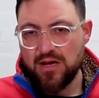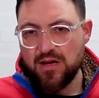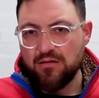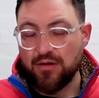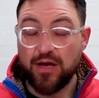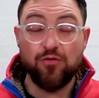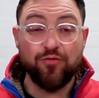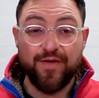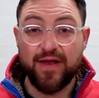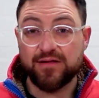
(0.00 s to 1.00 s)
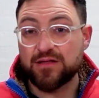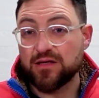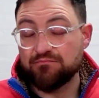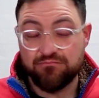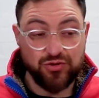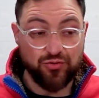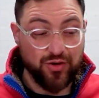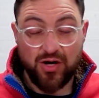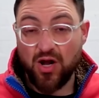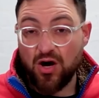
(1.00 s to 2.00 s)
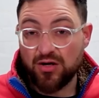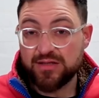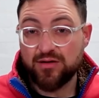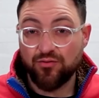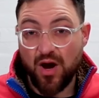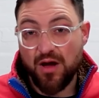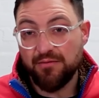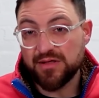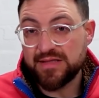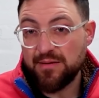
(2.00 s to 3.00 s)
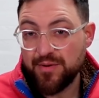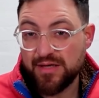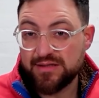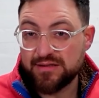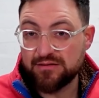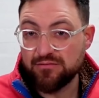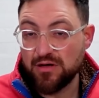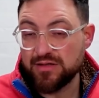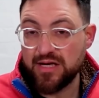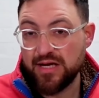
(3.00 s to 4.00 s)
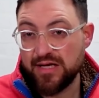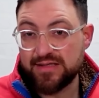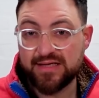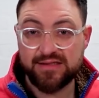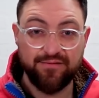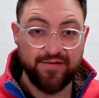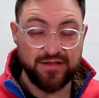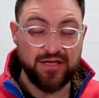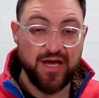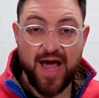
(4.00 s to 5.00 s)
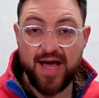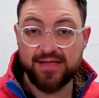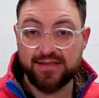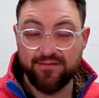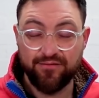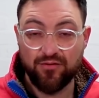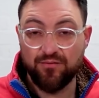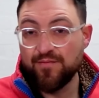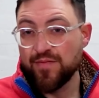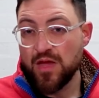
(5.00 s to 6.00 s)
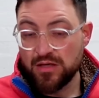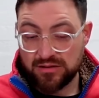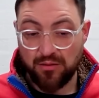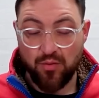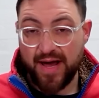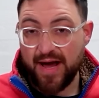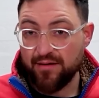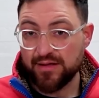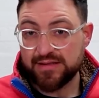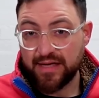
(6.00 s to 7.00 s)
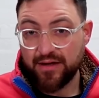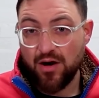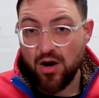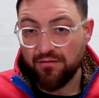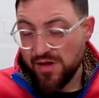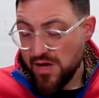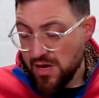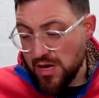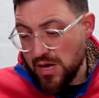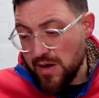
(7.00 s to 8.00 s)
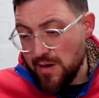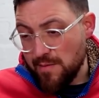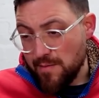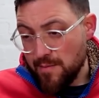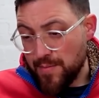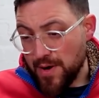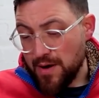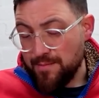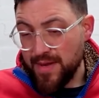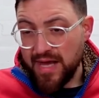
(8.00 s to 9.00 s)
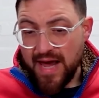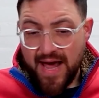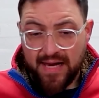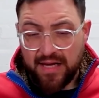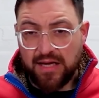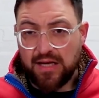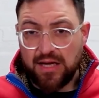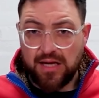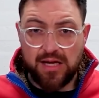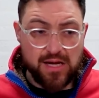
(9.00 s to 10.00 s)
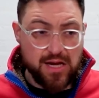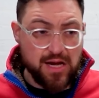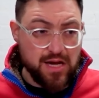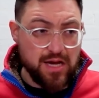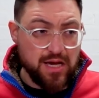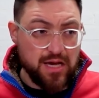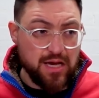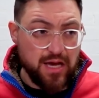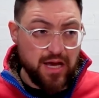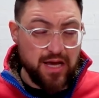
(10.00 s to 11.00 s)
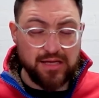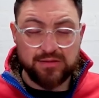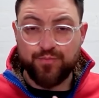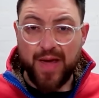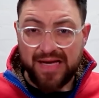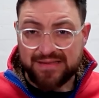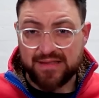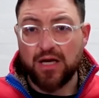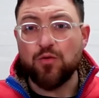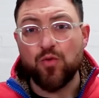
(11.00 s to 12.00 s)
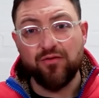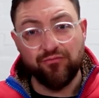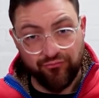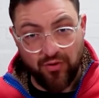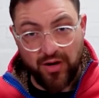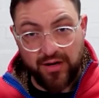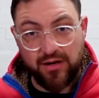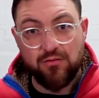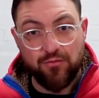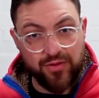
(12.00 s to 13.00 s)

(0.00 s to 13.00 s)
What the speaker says: In all fairness, Jordan Clark did all right with the set pieces as well, didn't he? He tested Victor Johansson from some way out in the second half. But Alli, he is better with running with the